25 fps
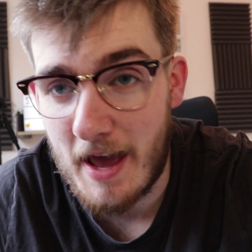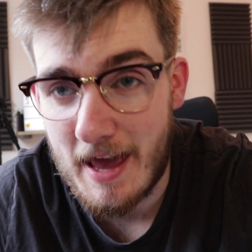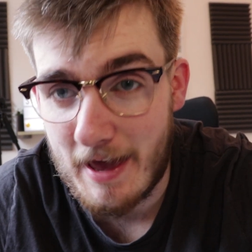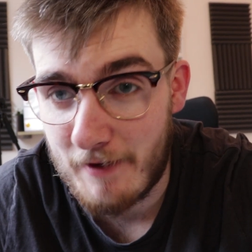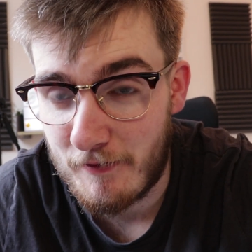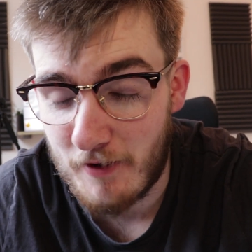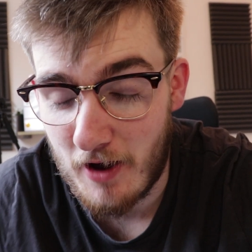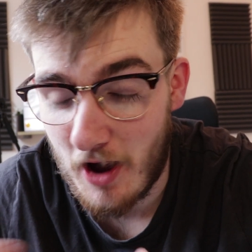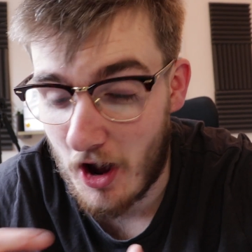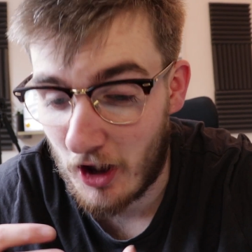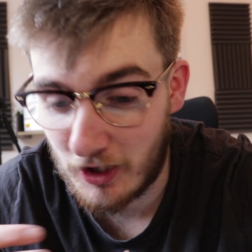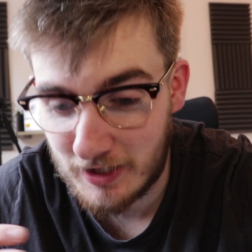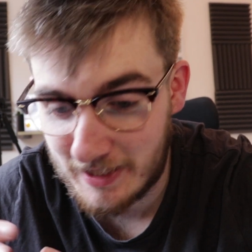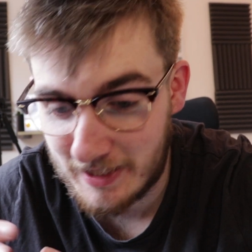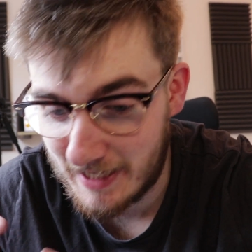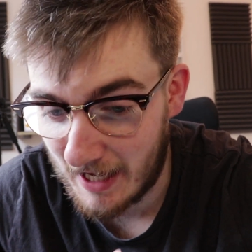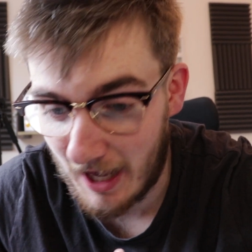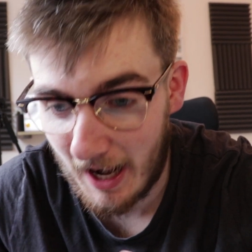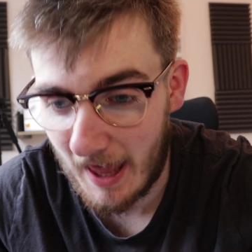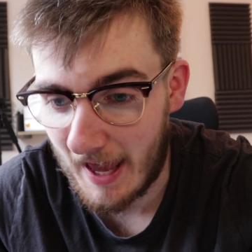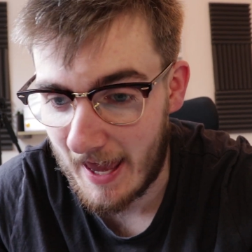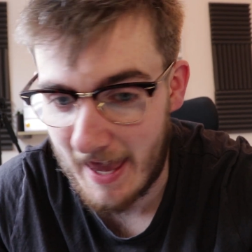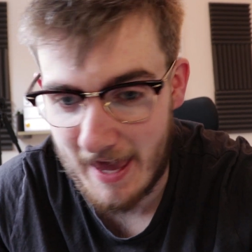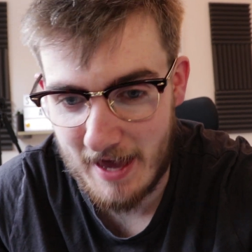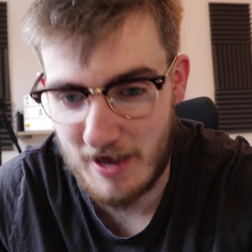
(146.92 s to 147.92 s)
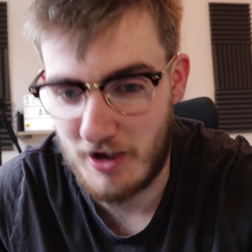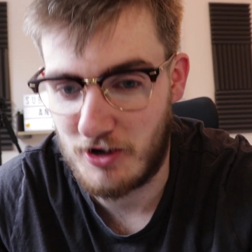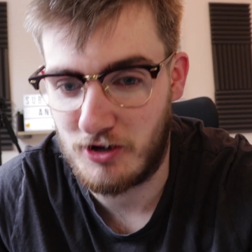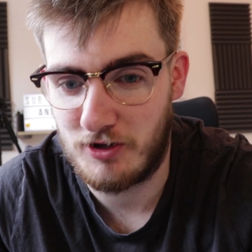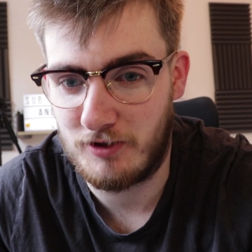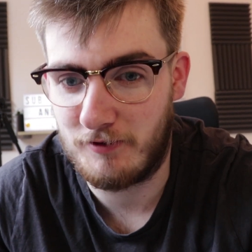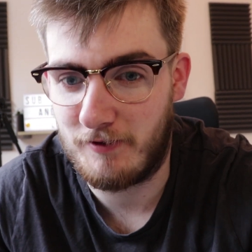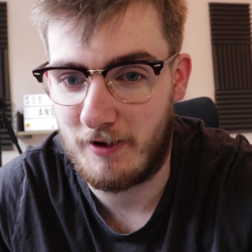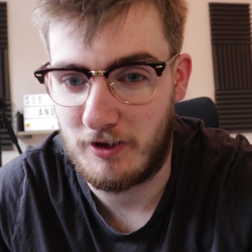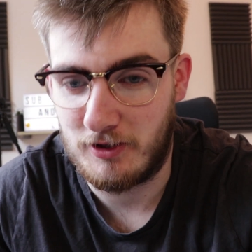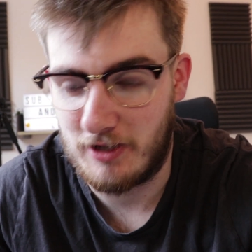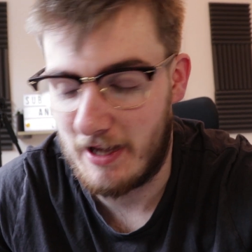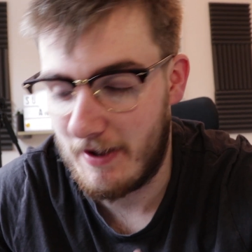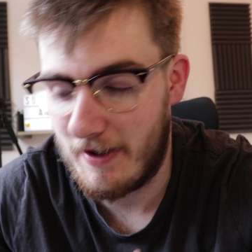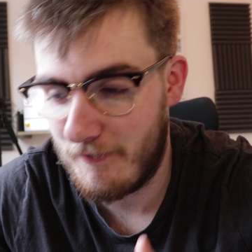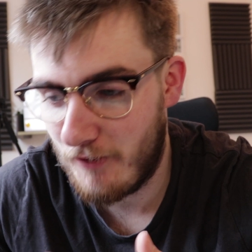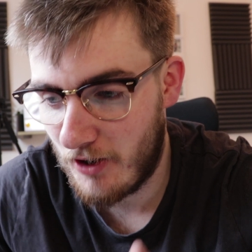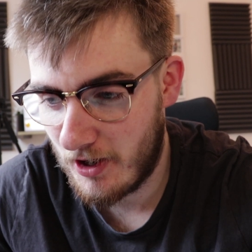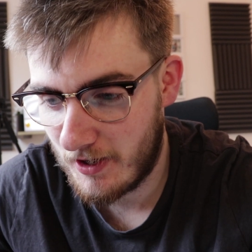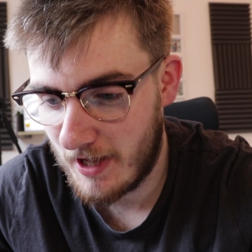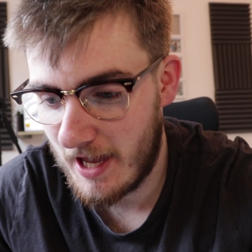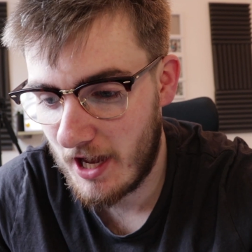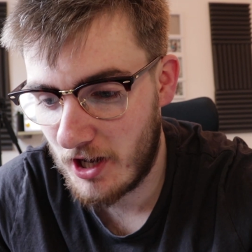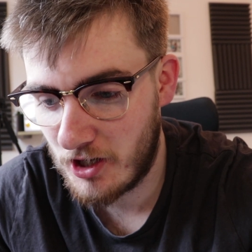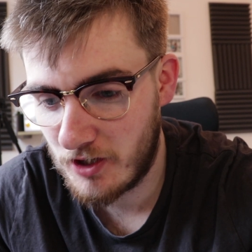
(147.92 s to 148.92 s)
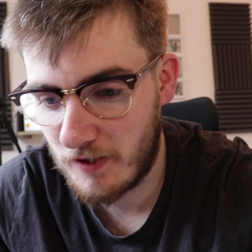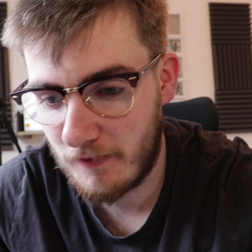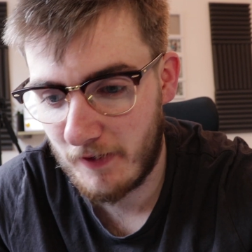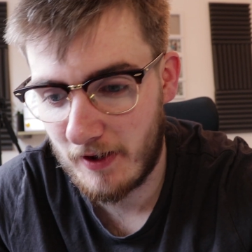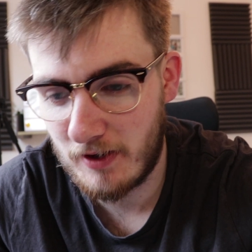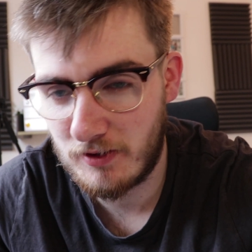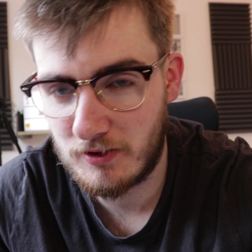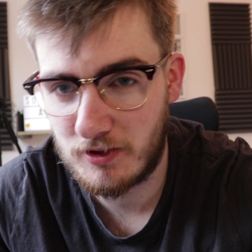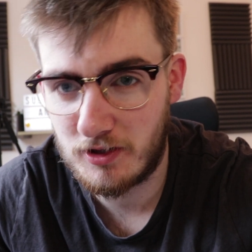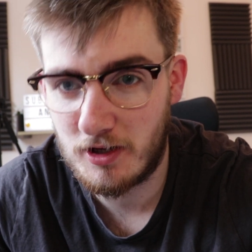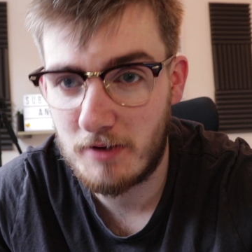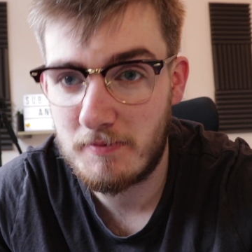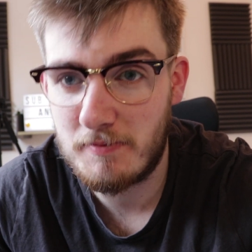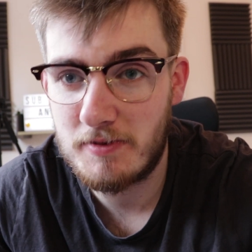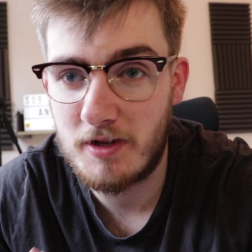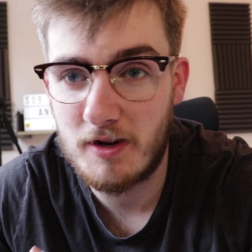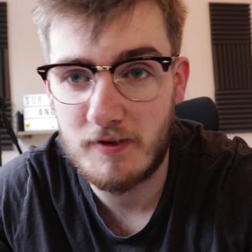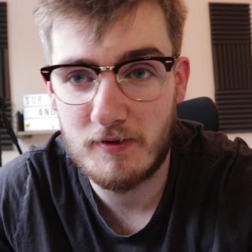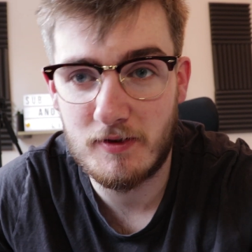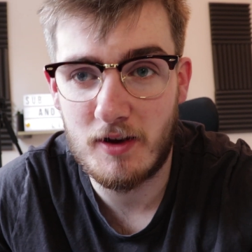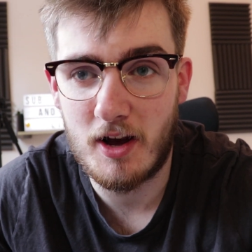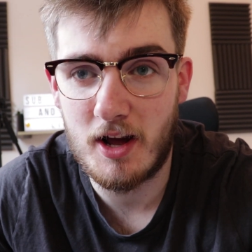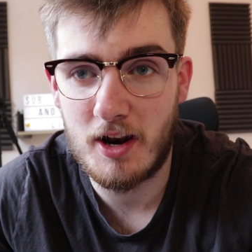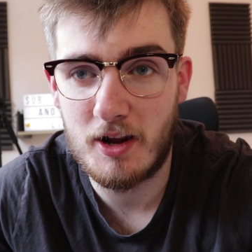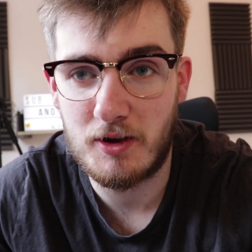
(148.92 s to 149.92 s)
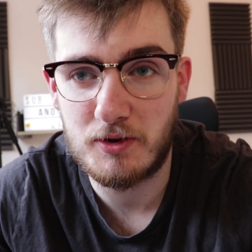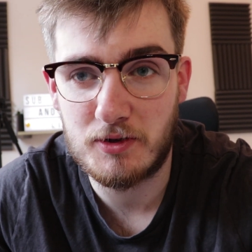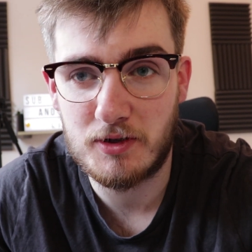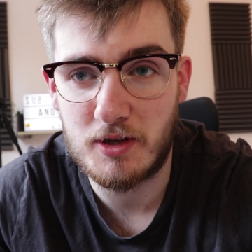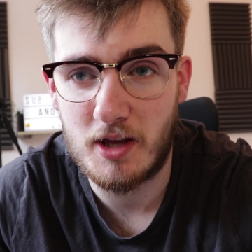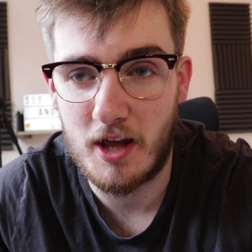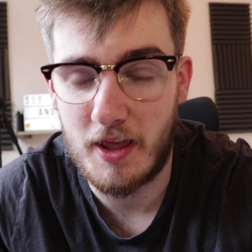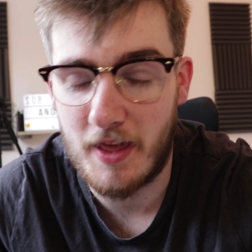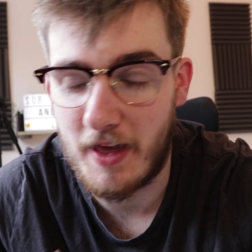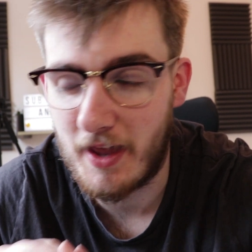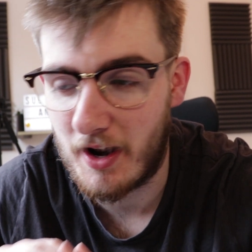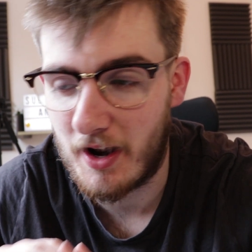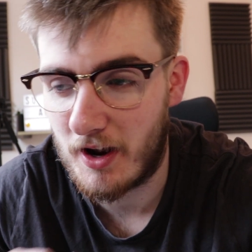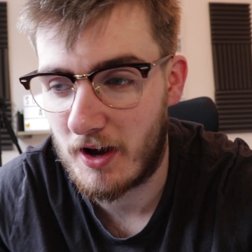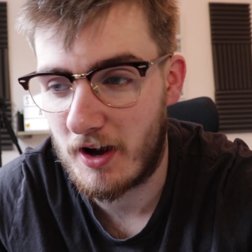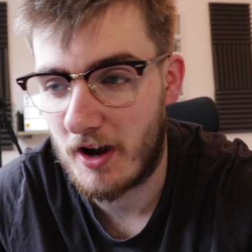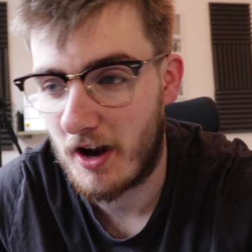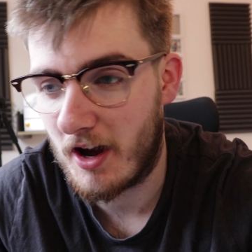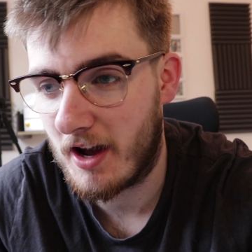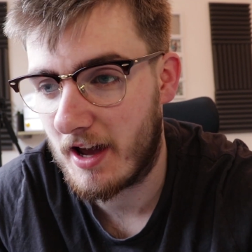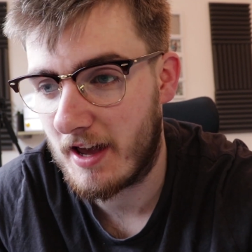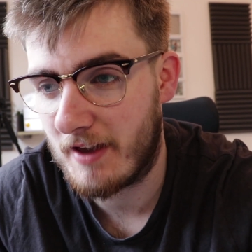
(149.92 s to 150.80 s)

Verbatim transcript: if until I hit 100,000. If I hit 100,000 subs and, I, and then I,